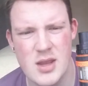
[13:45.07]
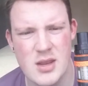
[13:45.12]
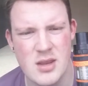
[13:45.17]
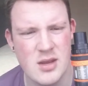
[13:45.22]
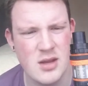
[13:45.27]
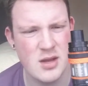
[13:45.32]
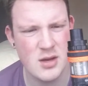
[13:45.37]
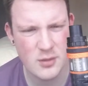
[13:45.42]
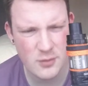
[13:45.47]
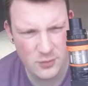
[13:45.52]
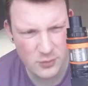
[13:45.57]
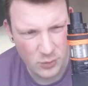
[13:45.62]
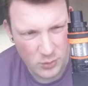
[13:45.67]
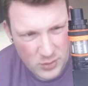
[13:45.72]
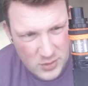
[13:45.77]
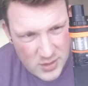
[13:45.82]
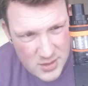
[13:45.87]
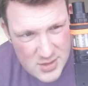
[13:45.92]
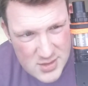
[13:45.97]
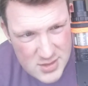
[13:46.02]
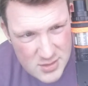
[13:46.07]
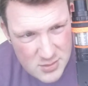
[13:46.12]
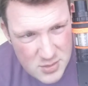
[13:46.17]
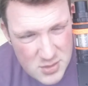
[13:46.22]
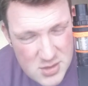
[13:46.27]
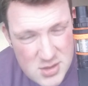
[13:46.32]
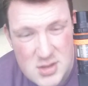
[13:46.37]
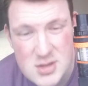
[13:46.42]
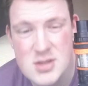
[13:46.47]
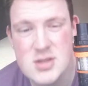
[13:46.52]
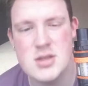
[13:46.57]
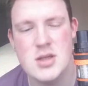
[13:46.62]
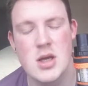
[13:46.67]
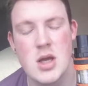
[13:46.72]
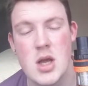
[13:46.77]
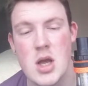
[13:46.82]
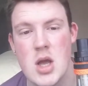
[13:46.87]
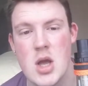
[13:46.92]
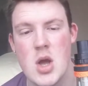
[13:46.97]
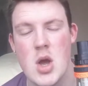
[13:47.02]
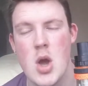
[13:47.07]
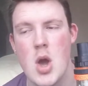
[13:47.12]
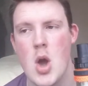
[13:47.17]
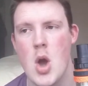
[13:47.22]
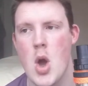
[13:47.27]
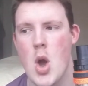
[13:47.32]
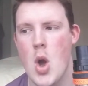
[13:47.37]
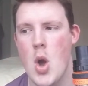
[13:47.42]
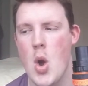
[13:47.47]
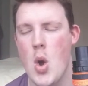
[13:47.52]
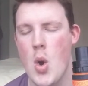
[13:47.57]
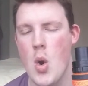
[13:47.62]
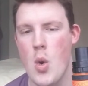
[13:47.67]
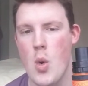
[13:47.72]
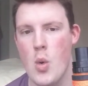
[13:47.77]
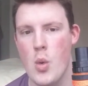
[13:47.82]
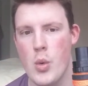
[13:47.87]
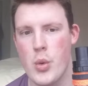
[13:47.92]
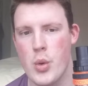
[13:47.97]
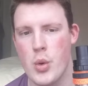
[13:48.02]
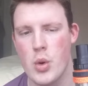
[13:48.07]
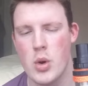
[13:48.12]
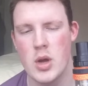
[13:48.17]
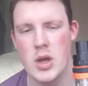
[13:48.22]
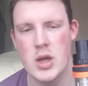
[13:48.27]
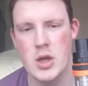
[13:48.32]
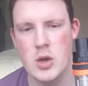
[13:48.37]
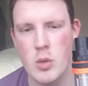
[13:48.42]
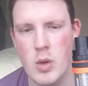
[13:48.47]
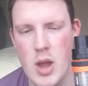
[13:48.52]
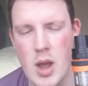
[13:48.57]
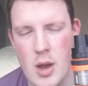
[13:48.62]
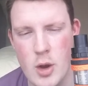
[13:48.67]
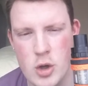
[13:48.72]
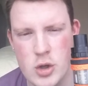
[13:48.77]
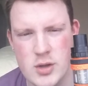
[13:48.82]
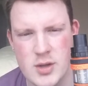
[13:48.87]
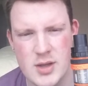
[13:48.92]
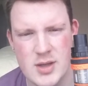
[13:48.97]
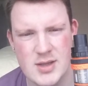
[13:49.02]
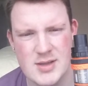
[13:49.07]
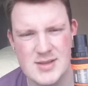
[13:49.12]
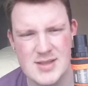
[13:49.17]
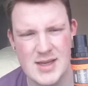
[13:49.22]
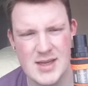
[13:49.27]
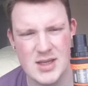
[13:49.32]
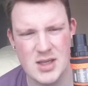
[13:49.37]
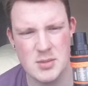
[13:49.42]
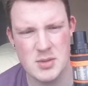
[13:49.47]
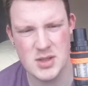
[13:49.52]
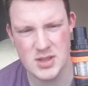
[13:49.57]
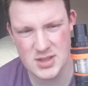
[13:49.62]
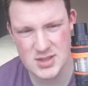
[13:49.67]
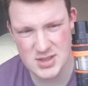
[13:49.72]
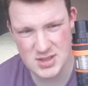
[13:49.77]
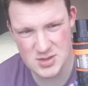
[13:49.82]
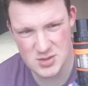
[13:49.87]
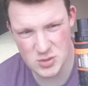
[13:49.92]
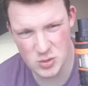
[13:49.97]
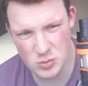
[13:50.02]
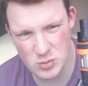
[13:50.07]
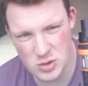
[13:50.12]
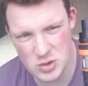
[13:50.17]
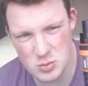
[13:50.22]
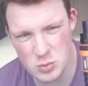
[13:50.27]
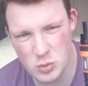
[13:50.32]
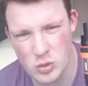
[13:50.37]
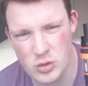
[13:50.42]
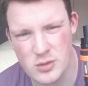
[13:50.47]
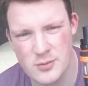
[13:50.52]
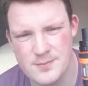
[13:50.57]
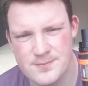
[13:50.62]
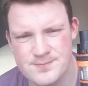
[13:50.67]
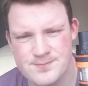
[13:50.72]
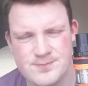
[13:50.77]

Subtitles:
the airflow in this, which is quite a good tank. I mean, this is so much more